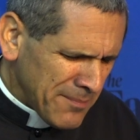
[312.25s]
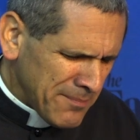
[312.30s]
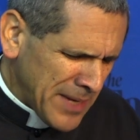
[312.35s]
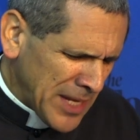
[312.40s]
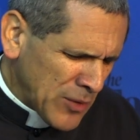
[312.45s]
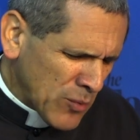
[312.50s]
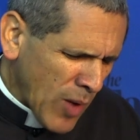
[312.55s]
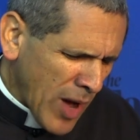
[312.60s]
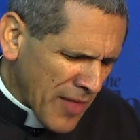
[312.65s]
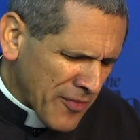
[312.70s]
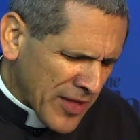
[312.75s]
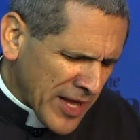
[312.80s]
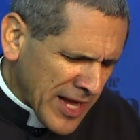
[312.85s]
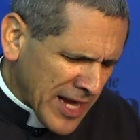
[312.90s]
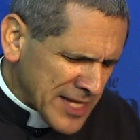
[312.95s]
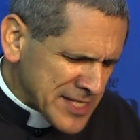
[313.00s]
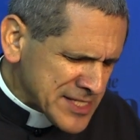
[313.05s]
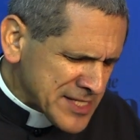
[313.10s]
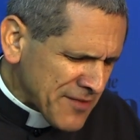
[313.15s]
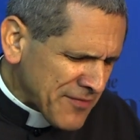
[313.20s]
Meanwhile, the
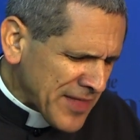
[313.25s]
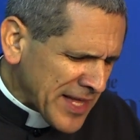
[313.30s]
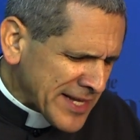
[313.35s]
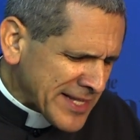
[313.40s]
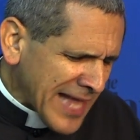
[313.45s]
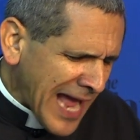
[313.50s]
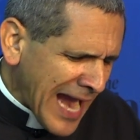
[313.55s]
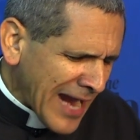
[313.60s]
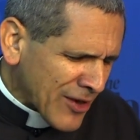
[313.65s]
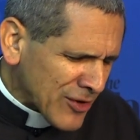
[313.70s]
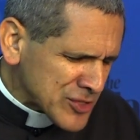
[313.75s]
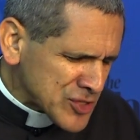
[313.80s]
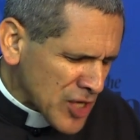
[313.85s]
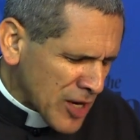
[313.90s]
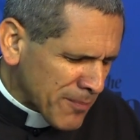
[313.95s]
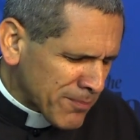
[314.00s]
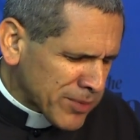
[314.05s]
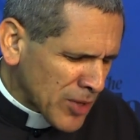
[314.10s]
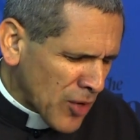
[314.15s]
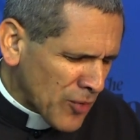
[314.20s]
guns of the attackers
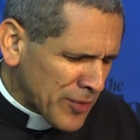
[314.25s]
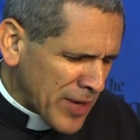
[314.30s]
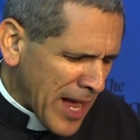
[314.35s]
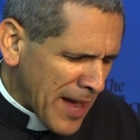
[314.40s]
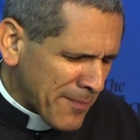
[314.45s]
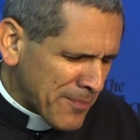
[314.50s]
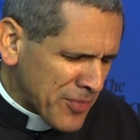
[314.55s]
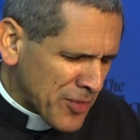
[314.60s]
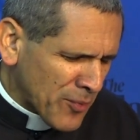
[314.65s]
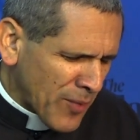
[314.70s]
are blown up,